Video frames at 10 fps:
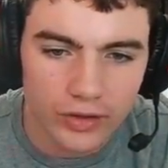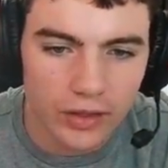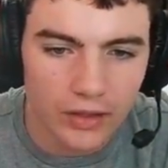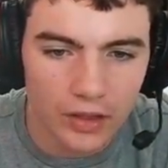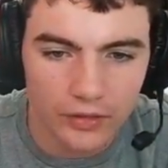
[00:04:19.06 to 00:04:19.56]

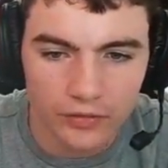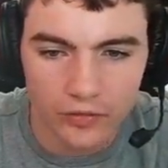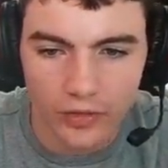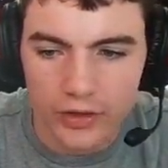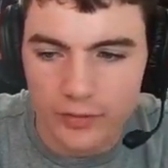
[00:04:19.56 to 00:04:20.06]
I learned for
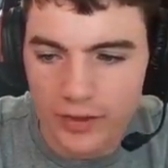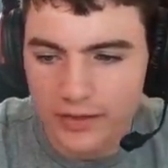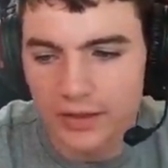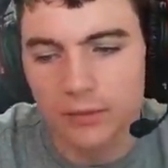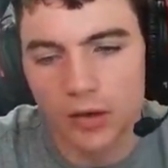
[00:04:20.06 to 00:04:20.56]
rage
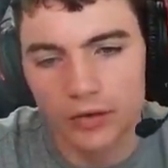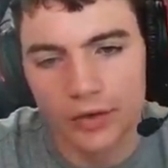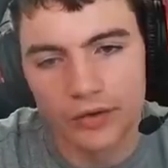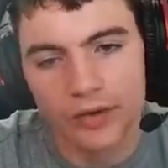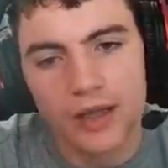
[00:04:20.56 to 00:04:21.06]
baiting
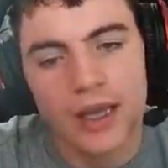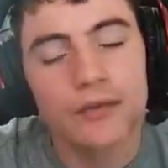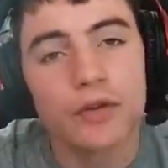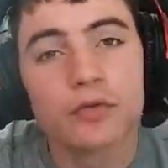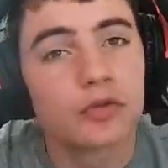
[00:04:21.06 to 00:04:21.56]
opponents.
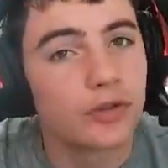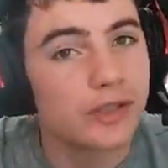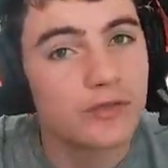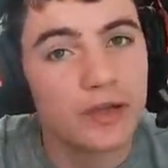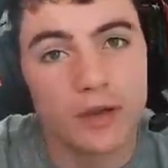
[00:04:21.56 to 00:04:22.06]
If you enjoyed
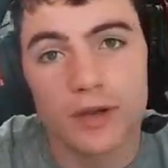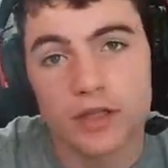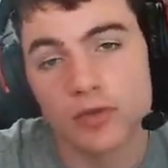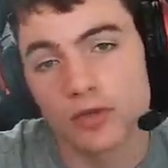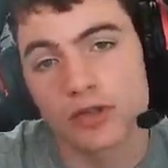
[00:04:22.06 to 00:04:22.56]
this video, make
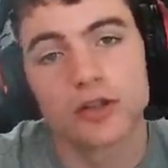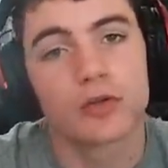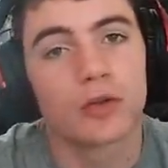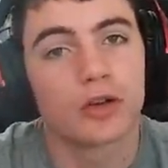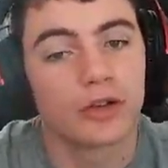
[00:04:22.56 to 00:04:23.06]
sure you watch another
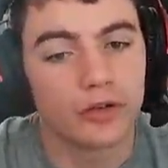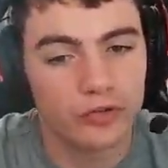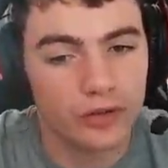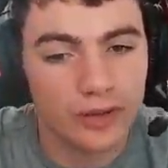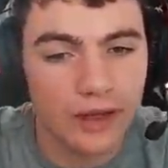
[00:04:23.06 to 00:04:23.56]
one on the
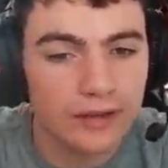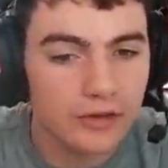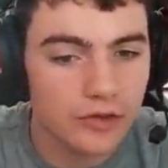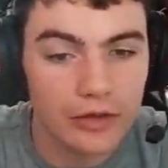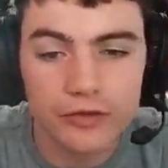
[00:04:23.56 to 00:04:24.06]
screen, and
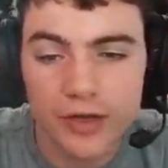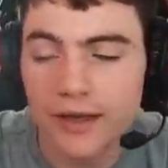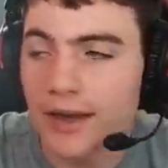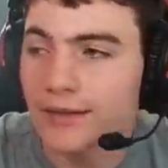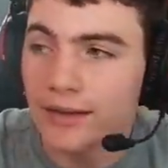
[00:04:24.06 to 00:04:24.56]
use code
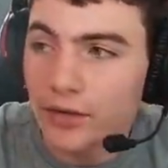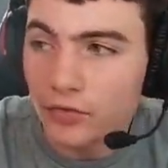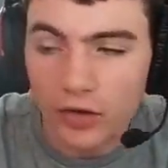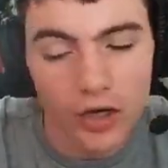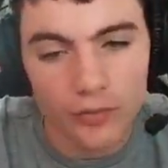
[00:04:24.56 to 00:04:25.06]
JKC in the
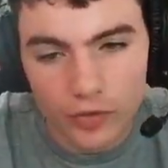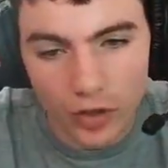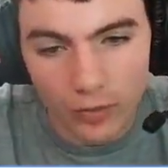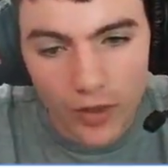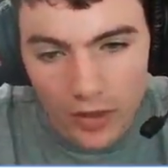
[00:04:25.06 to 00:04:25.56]
Fortnite
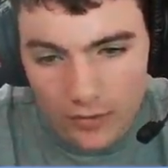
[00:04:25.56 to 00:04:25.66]
shop.